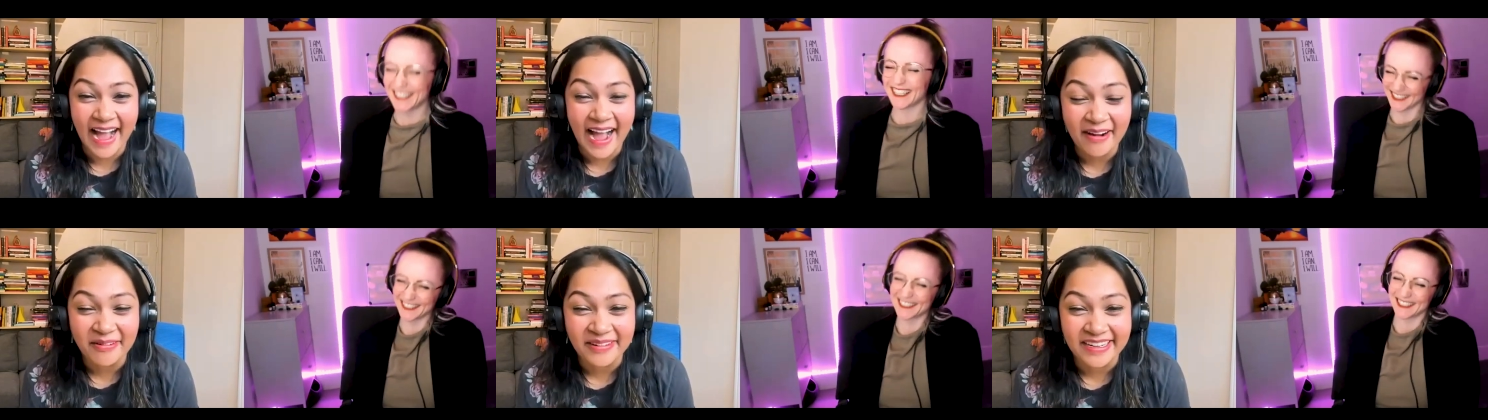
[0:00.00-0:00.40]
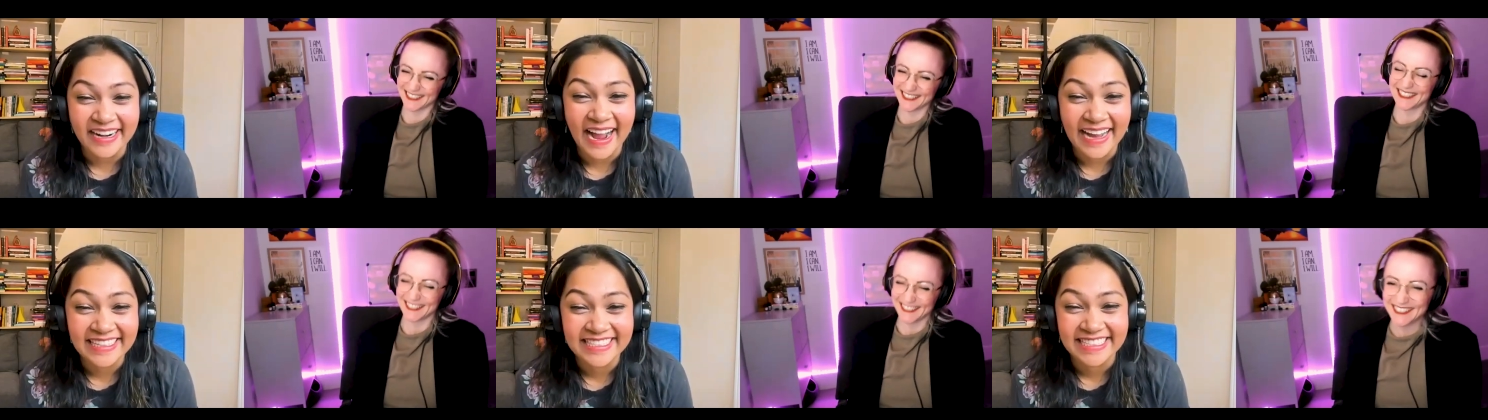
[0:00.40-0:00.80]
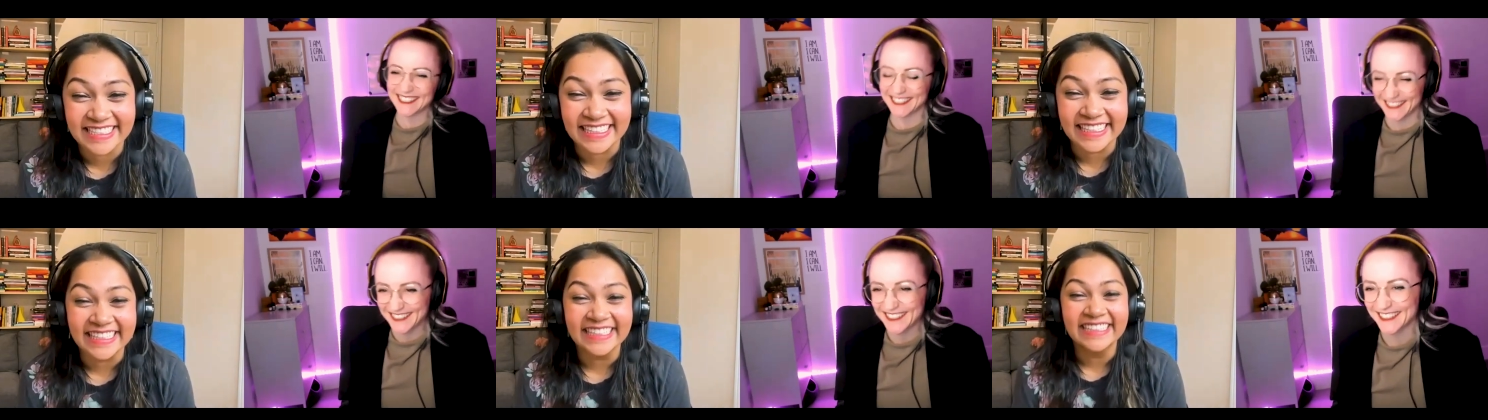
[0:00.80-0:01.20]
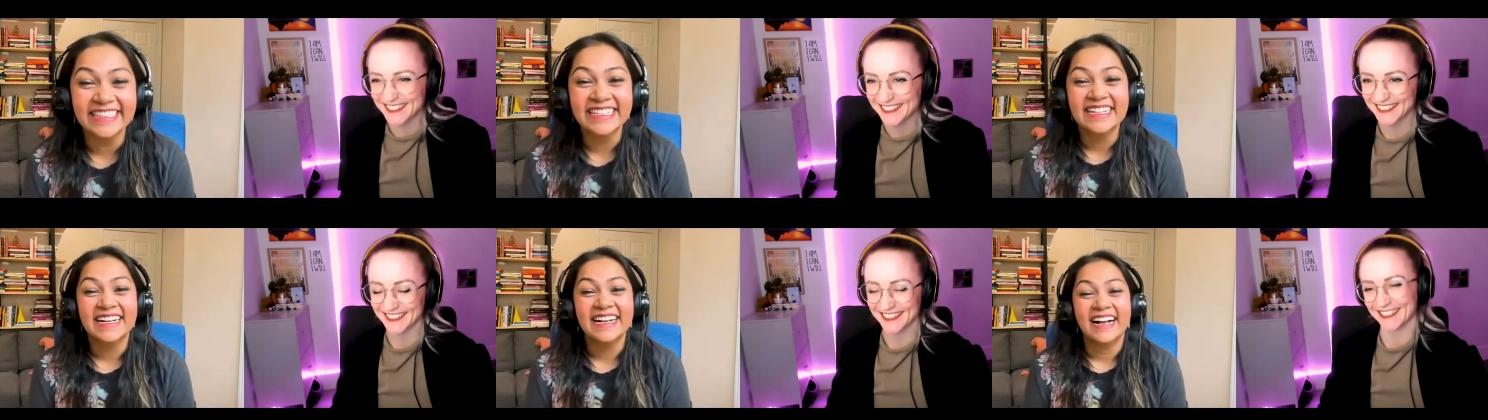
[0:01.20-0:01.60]
Speaker 1: hour, actually.
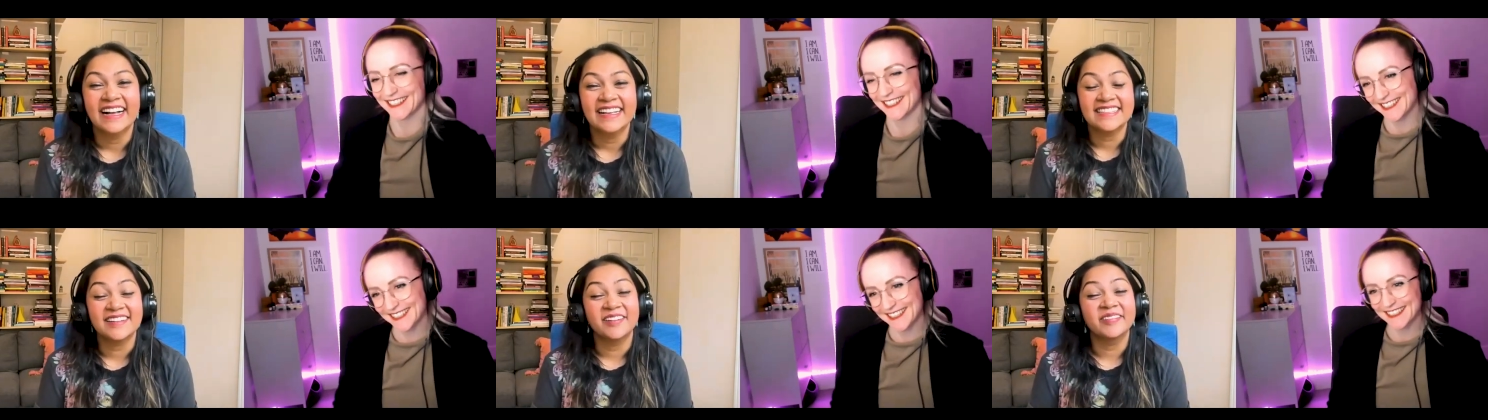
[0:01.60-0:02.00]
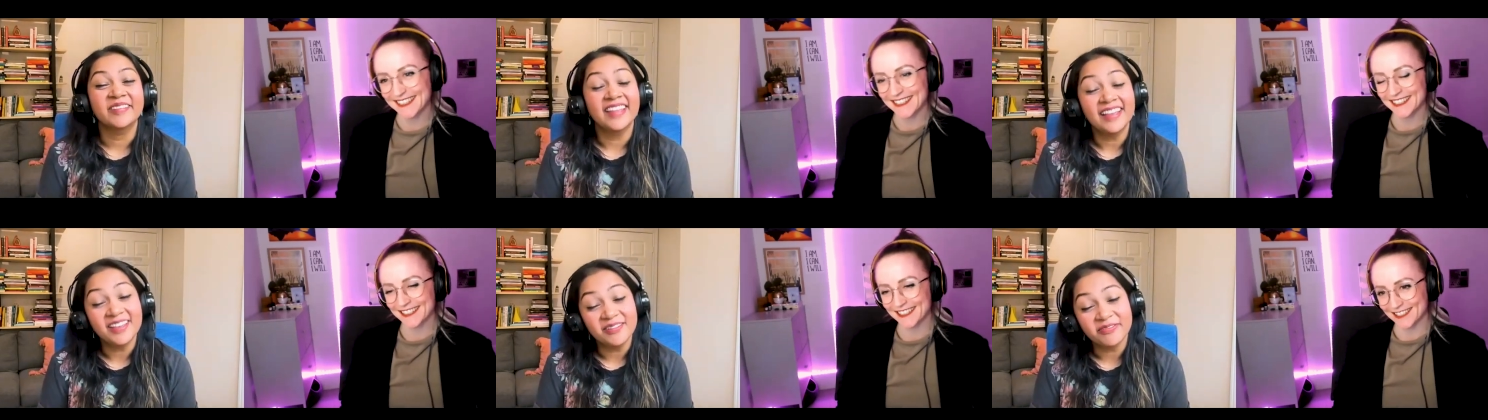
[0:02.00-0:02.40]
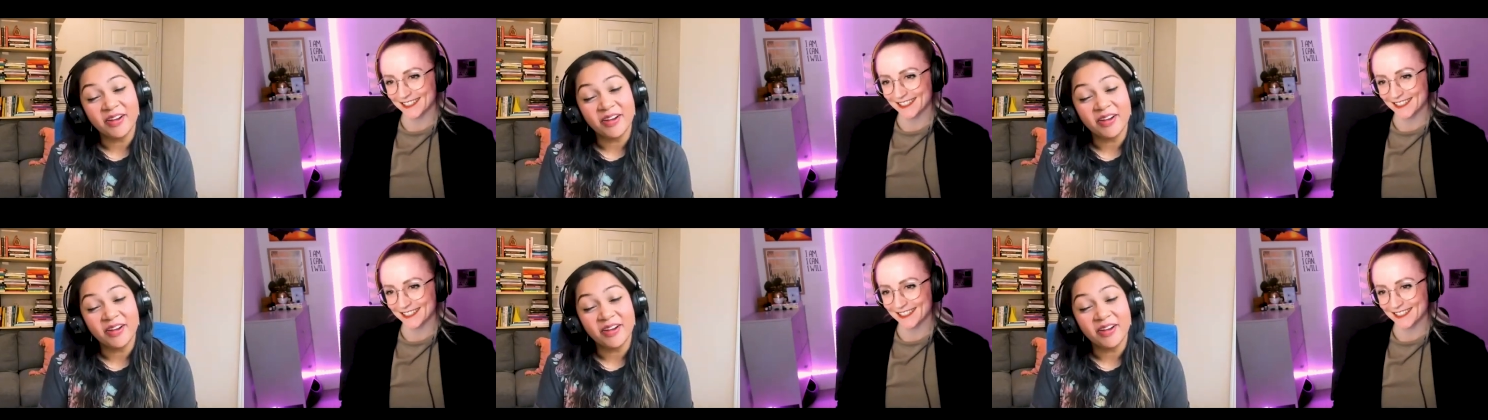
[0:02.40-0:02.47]
So thank you